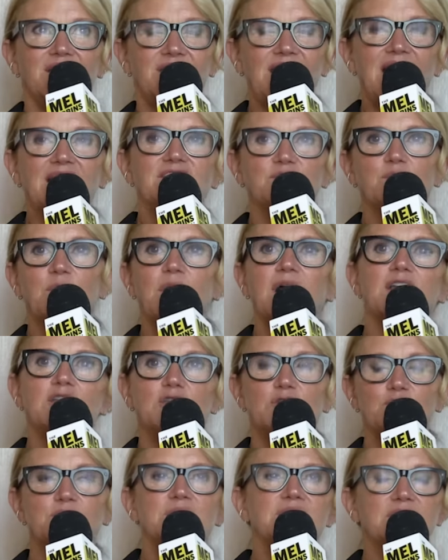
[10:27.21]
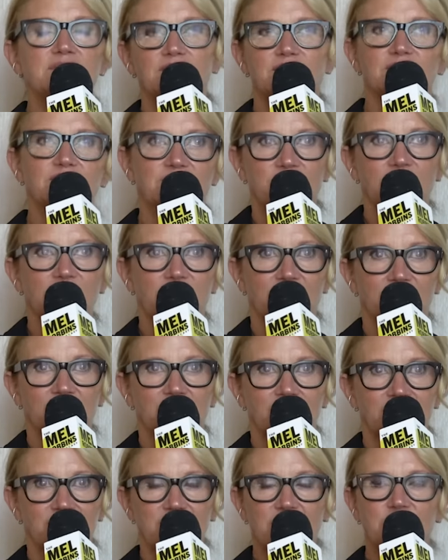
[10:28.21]
That's why you need this
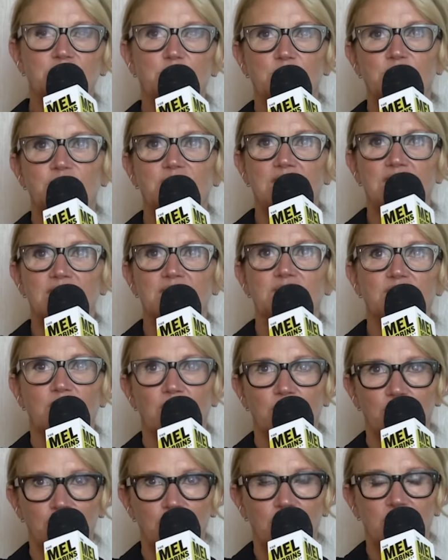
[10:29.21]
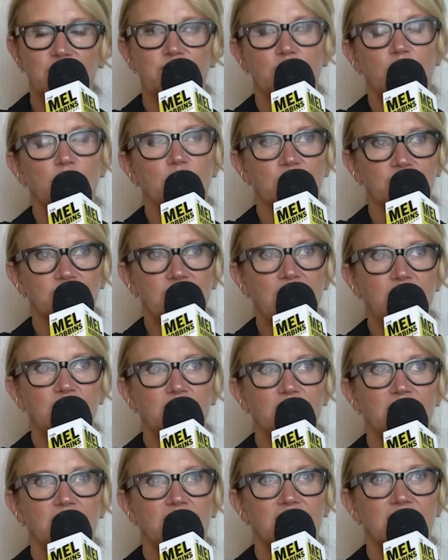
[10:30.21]
six word sentence. What if it all works
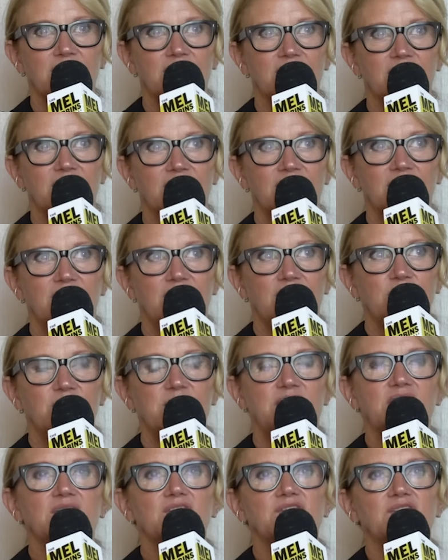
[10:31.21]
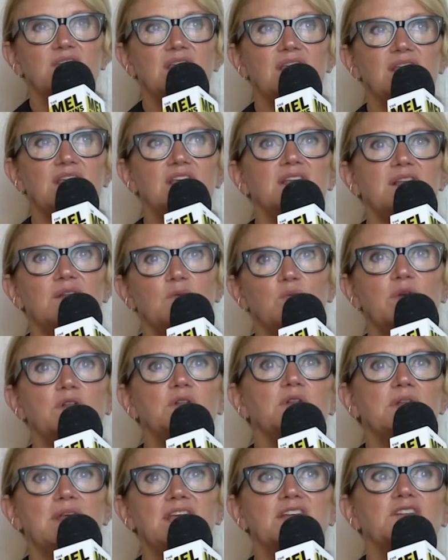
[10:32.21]
out? Because it
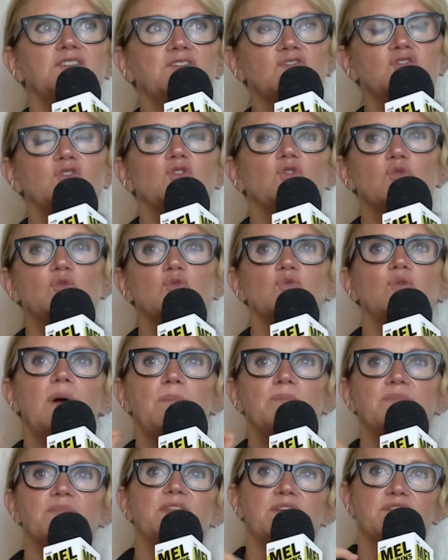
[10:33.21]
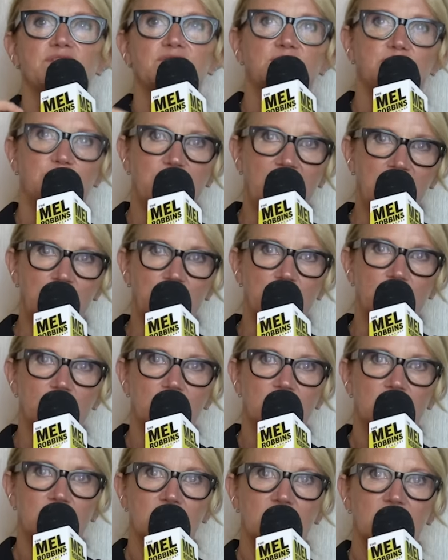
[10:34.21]
will interrupt the spiral.